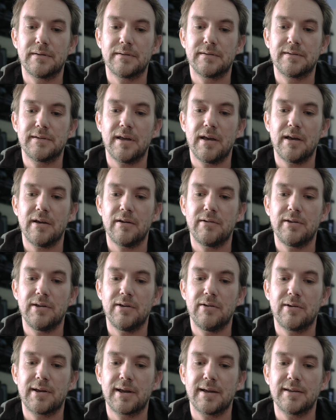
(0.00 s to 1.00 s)
so
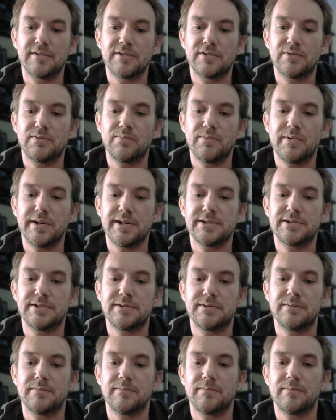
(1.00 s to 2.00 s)
you can
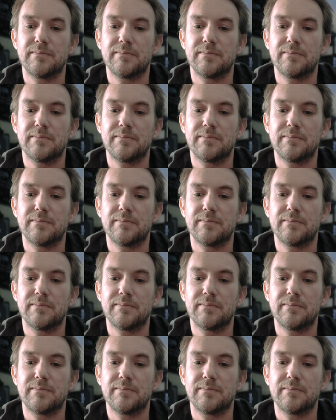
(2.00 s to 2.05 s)
switch.